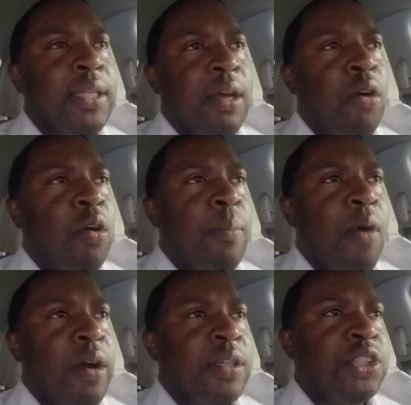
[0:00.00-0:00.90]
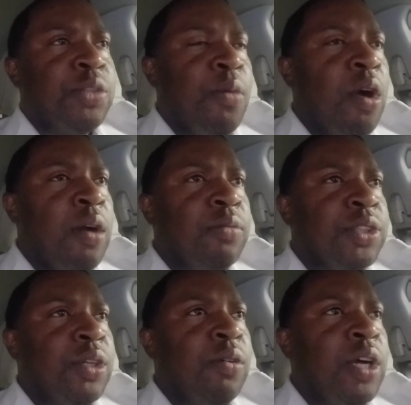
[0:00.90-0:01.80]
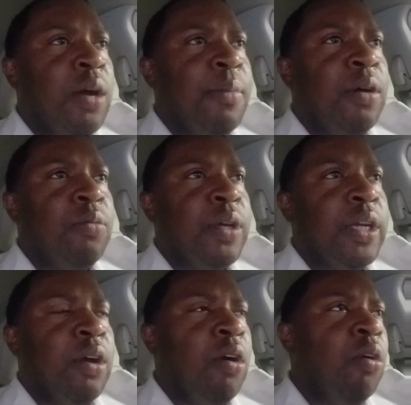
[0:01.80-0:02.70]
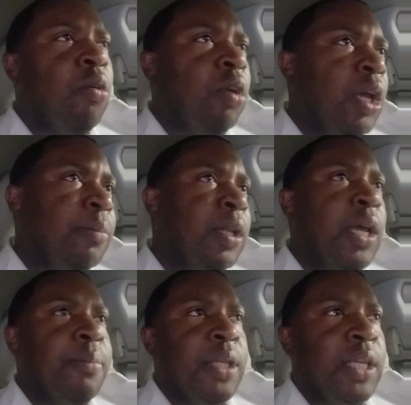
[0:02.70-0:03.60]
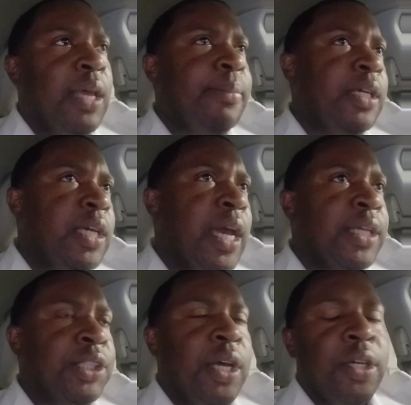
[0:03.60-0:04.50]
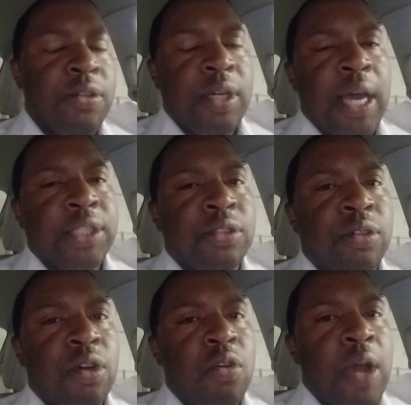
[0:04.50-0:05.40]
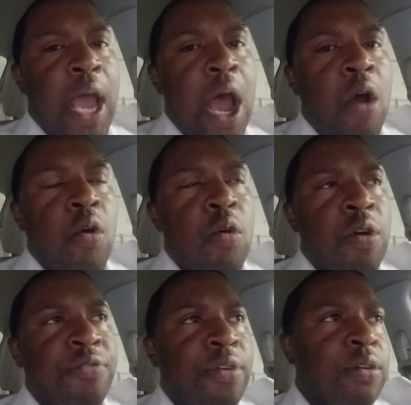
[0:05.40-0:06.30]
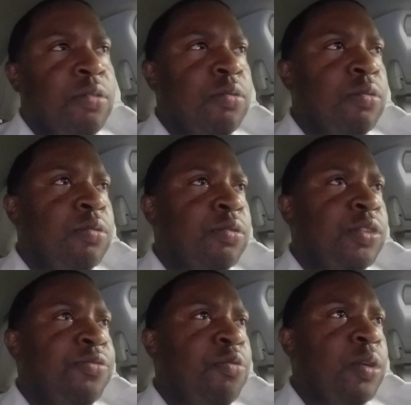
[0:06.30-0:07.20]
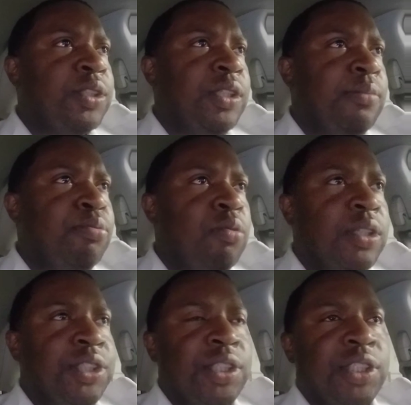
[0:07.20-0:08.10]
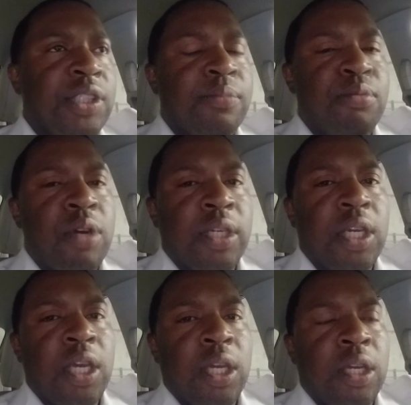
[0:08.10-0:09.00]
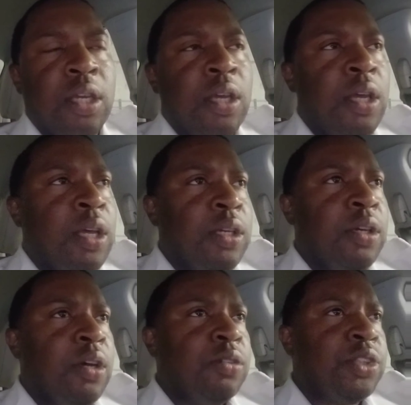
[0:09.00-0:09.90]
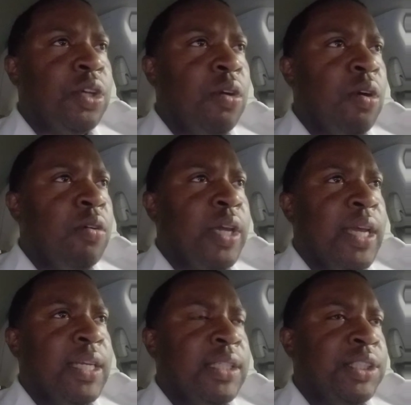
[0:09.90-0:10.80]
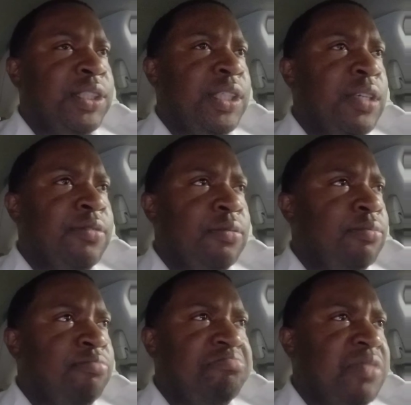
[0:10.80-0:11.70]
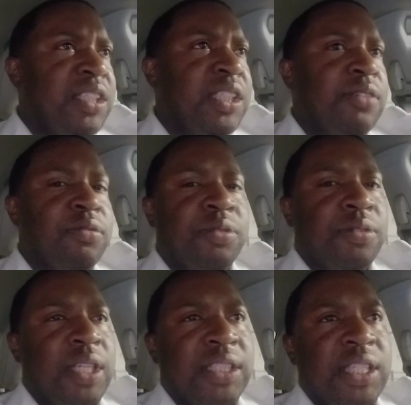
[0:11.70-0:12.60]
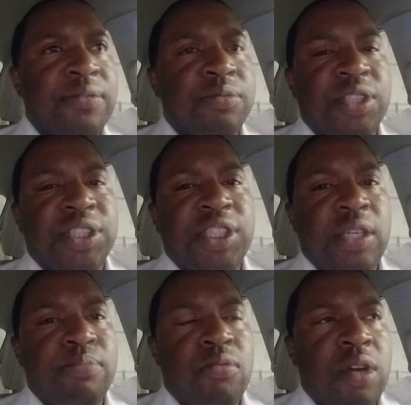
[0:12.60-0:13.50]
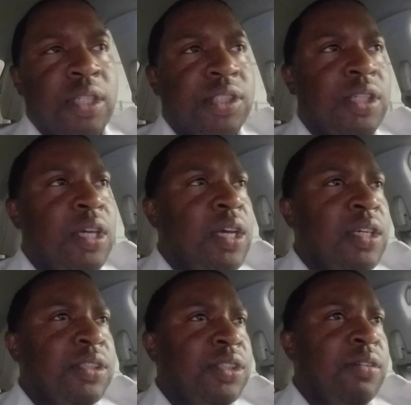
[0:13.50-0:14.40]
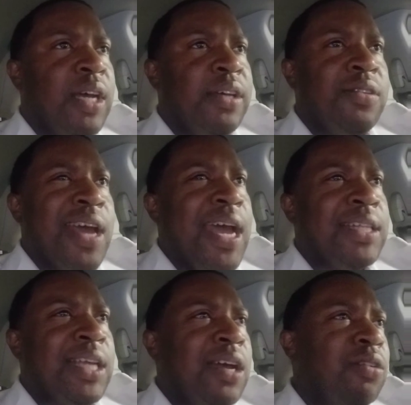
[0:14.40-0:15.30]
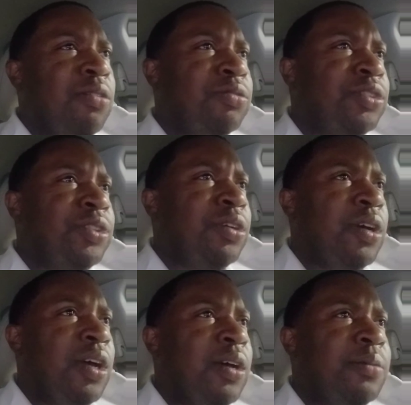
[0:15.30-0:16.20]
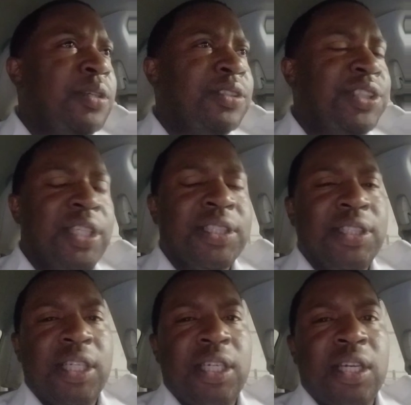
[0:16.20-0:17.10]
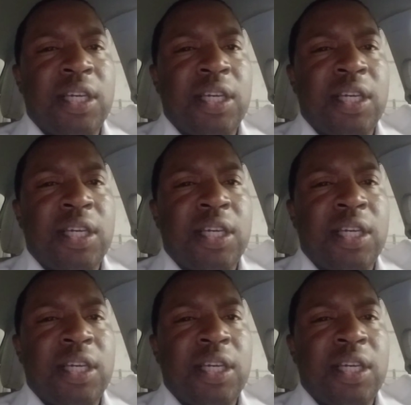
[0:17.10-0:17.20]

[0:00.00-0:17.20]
or Marcus Smart was going to come up with it. Oh, let me guess. You guys to go with Al Horford, who's the 14-point, 16-point king. So okay, let's give him 16 points. So now you add that on to your 60,